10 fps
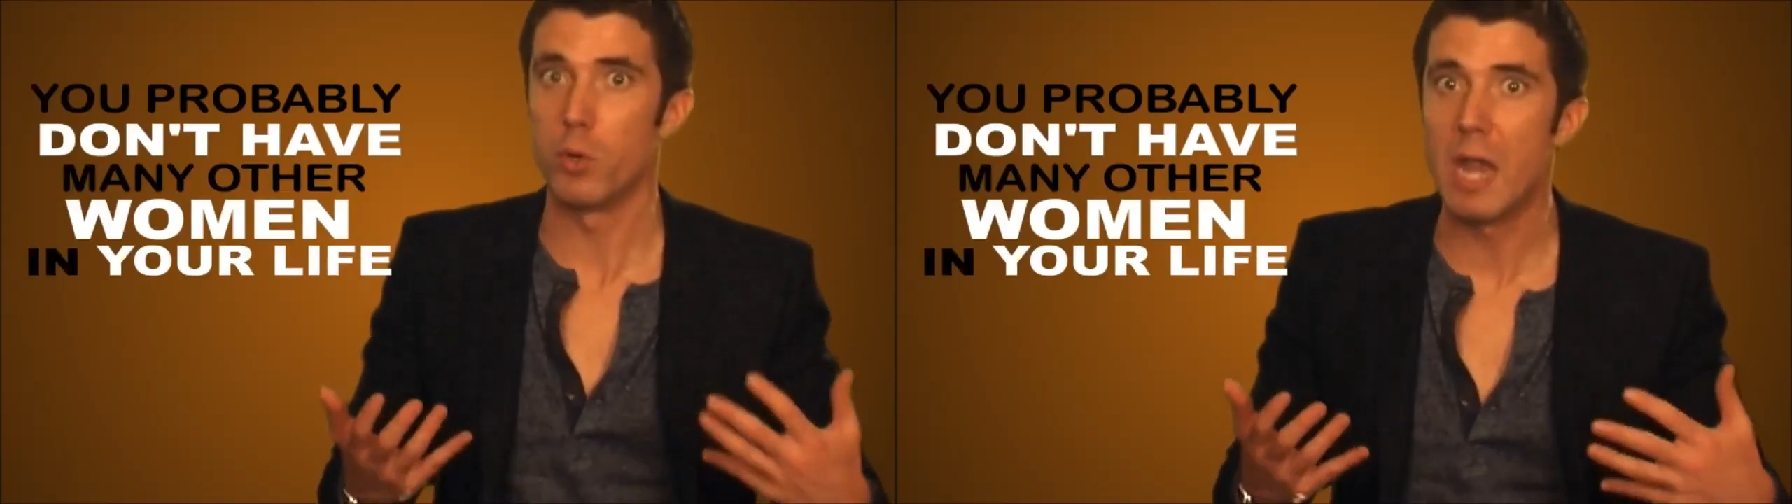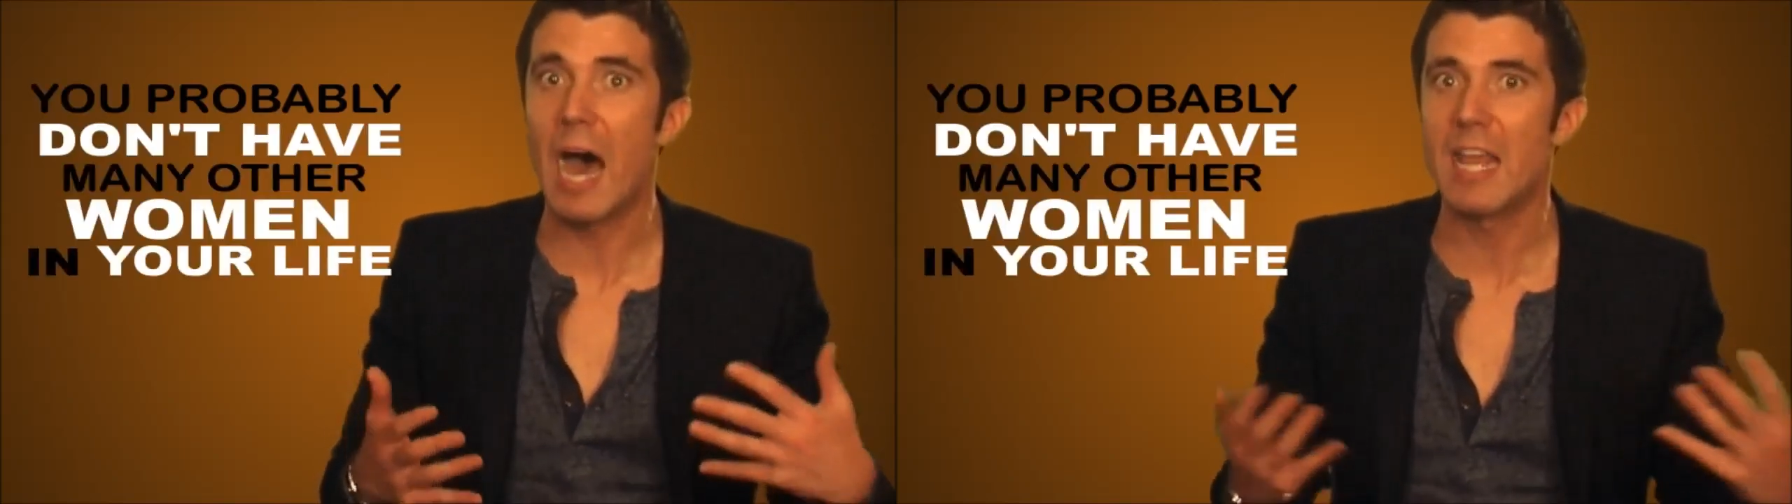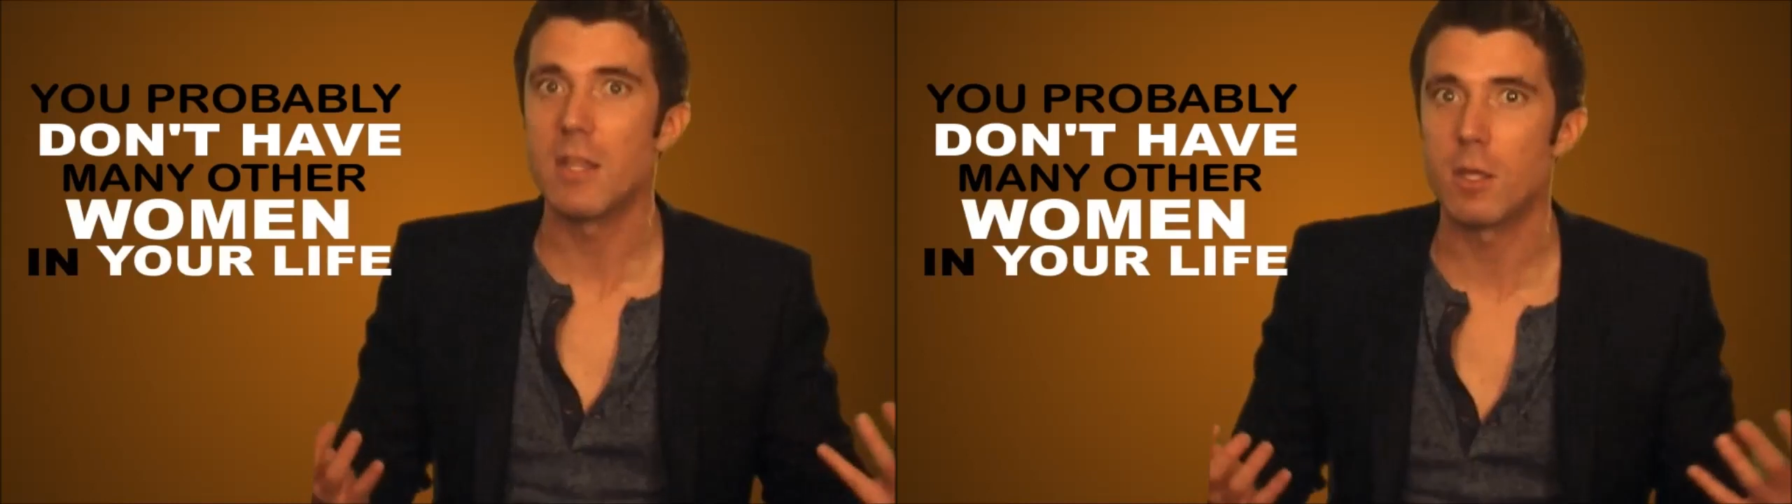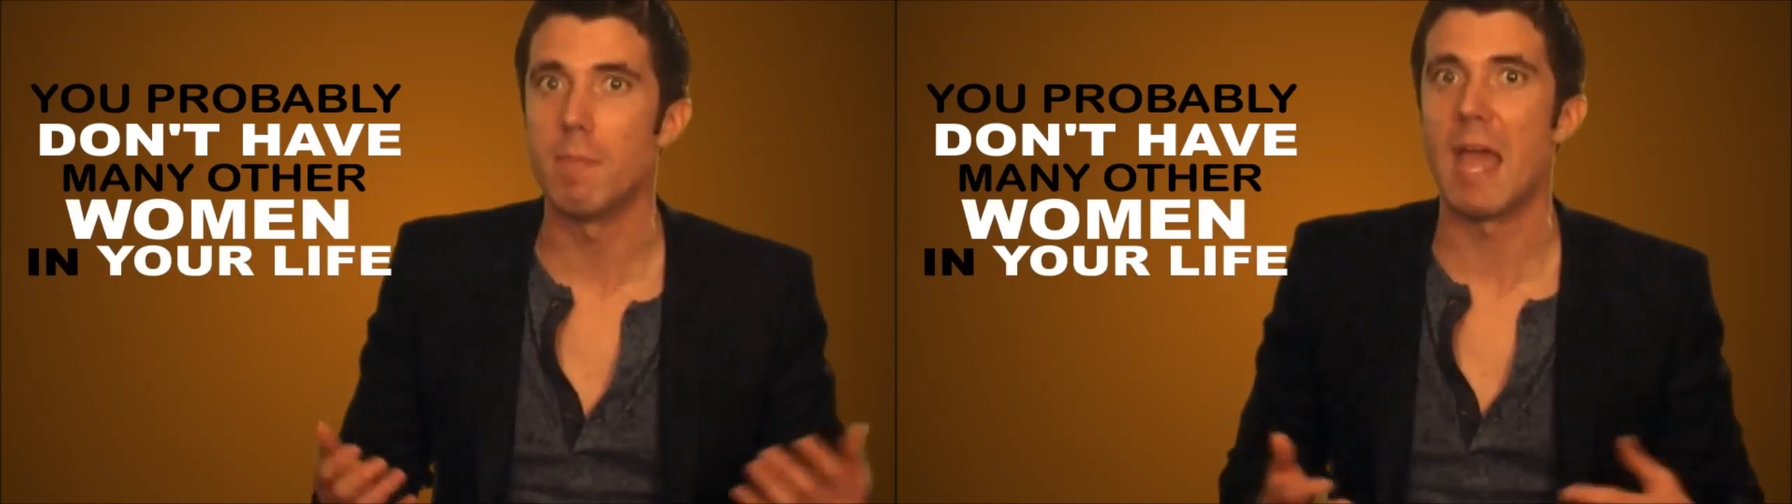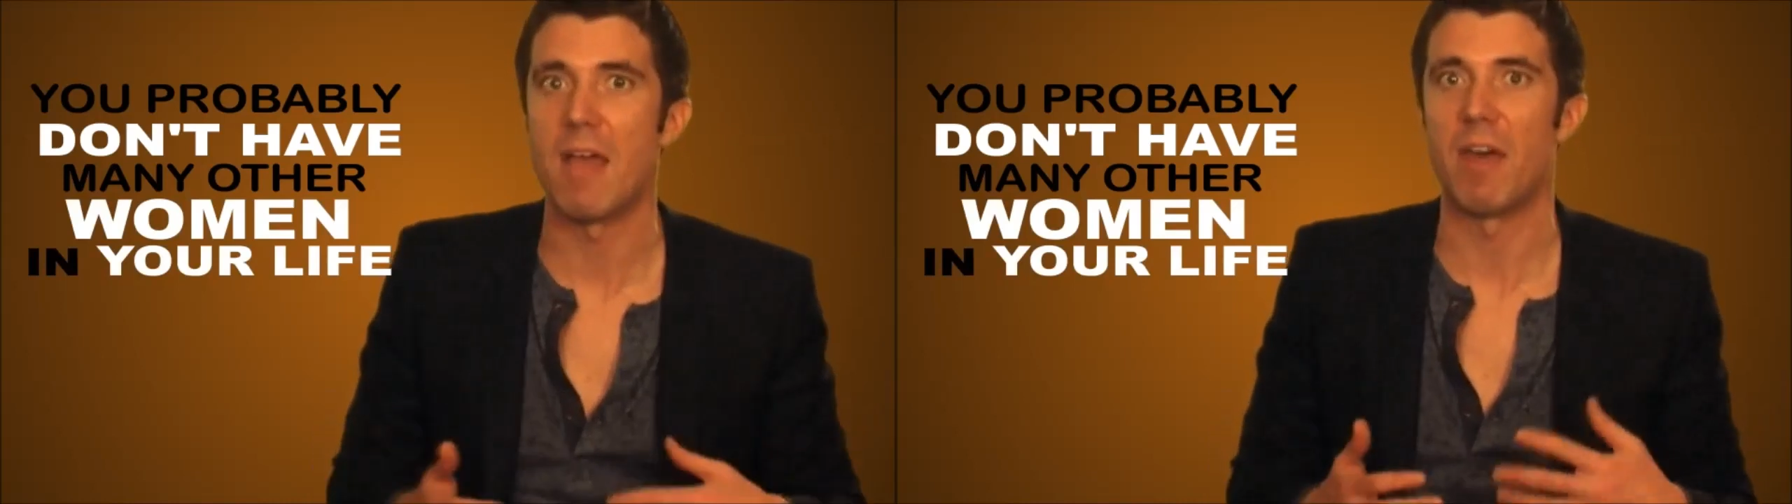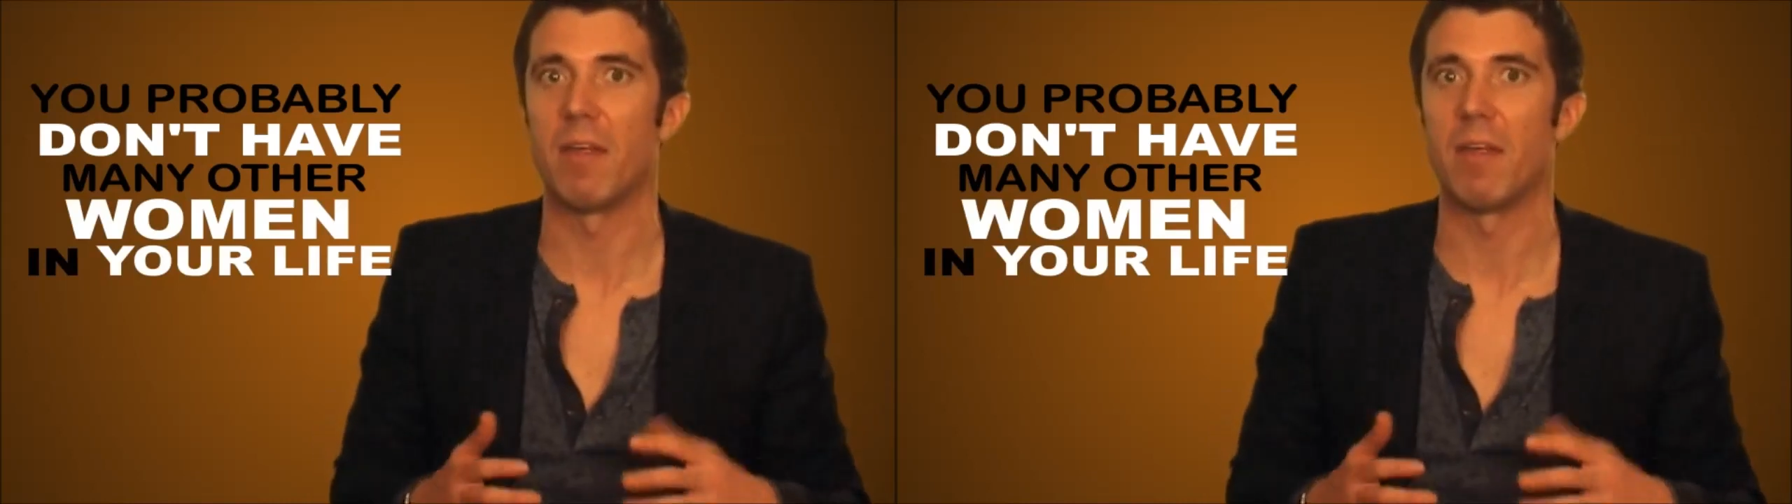not in demand,